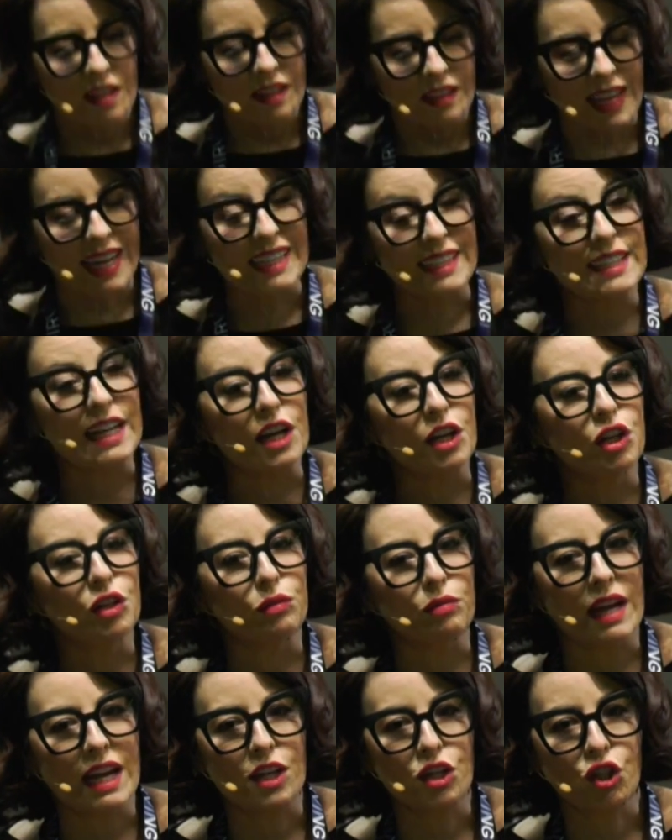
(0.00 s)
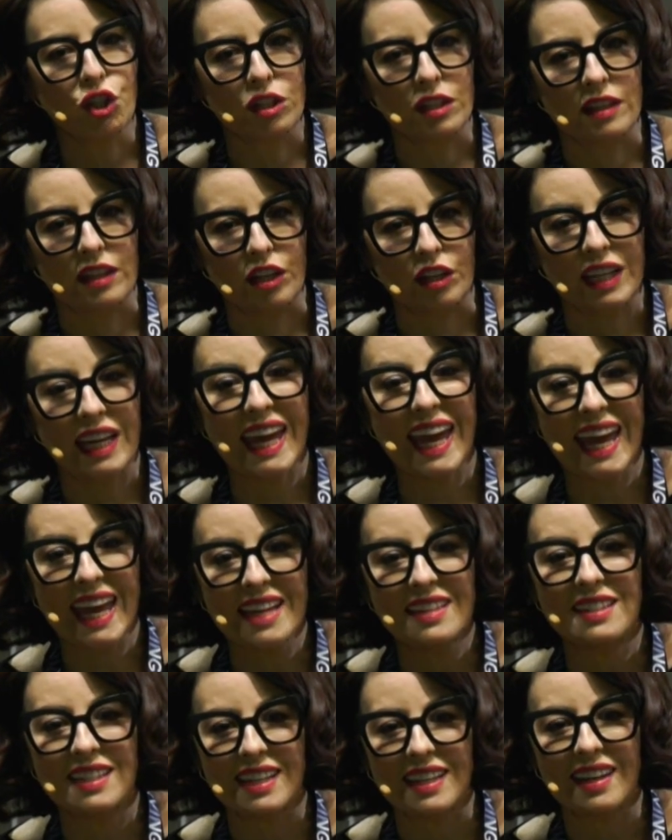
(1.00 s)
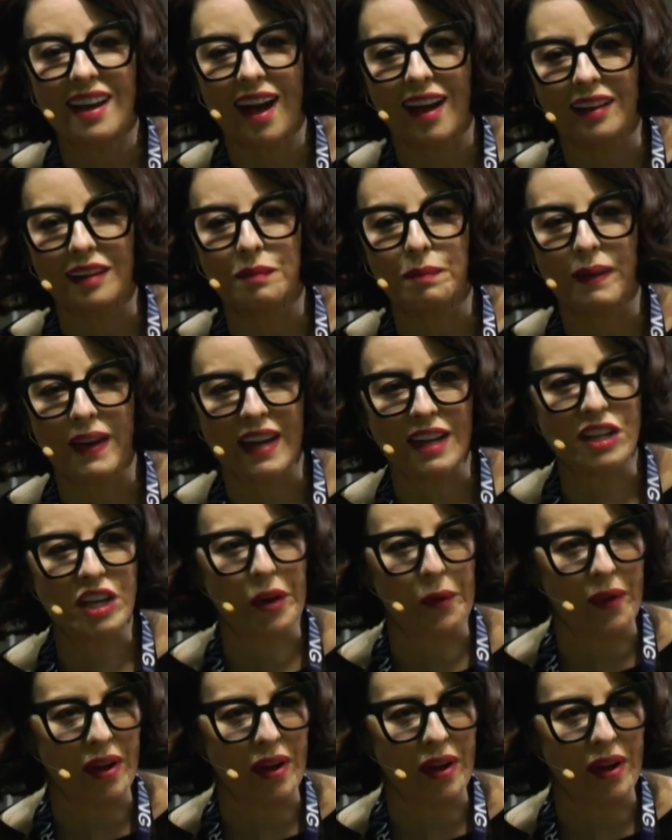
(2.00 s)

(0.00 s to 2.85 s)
like decoration. They're candied jalapeno.